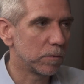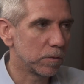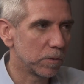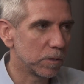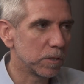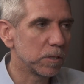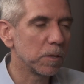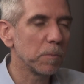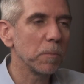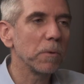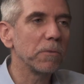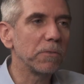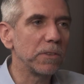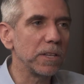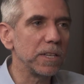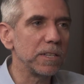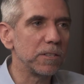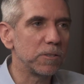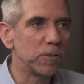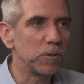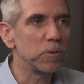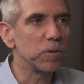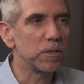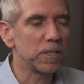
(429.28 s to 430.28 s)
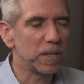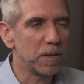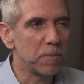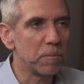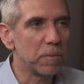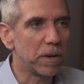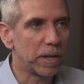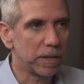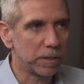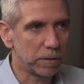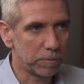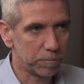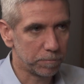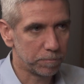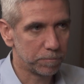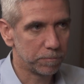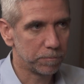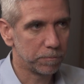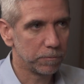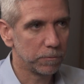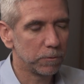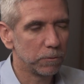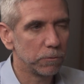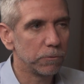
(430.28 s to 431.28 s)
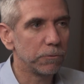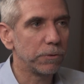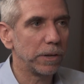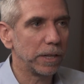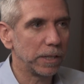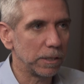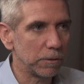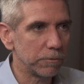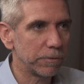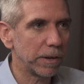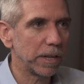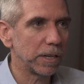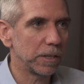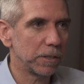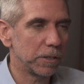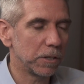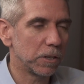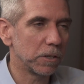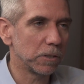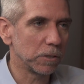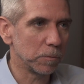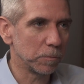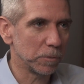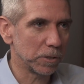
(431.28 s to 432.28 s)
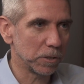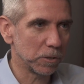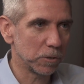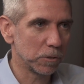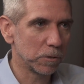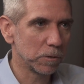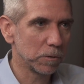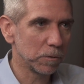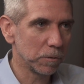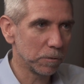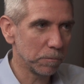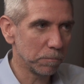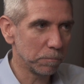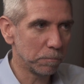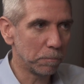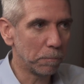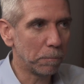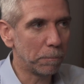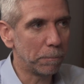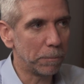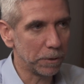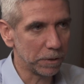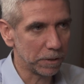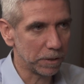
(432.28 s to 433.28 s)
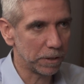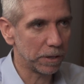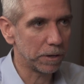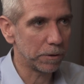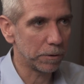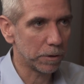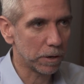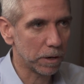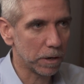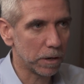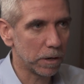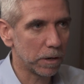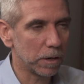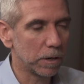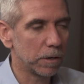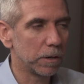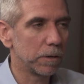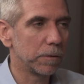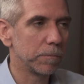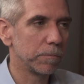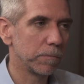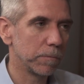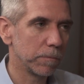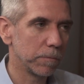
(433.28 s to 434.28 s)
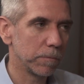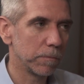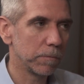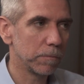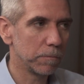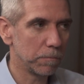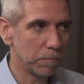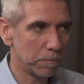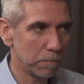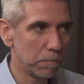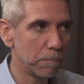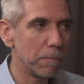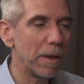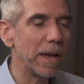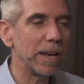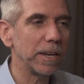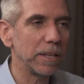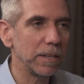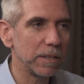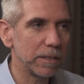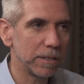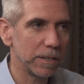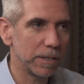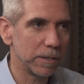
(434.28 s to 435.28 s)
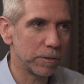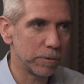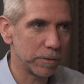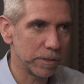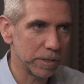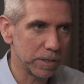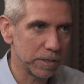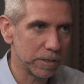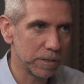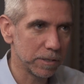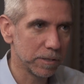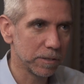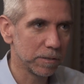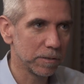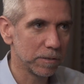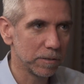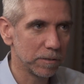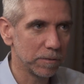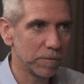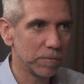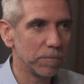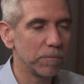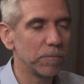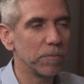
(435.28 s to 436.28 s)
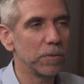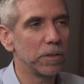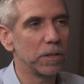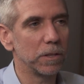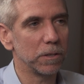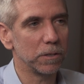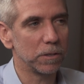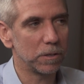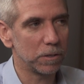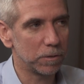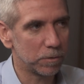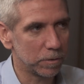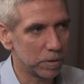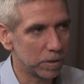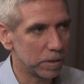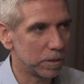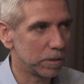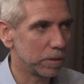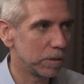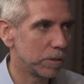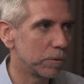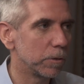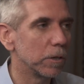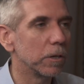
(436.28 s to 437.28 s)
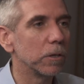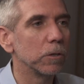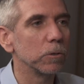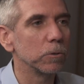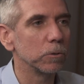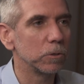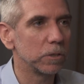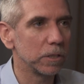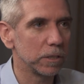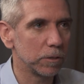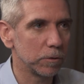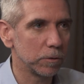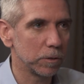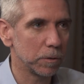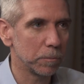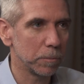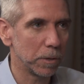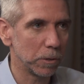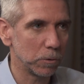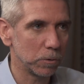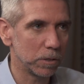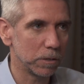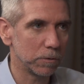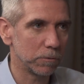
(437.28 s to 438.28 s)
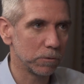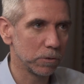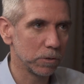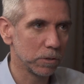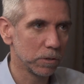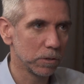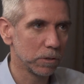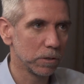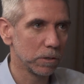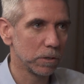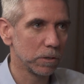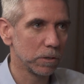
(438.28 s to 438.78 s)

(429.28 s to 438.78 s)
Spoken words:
Some of these do seem like fairly valid arguments, but there are many theories that there are ulterior motives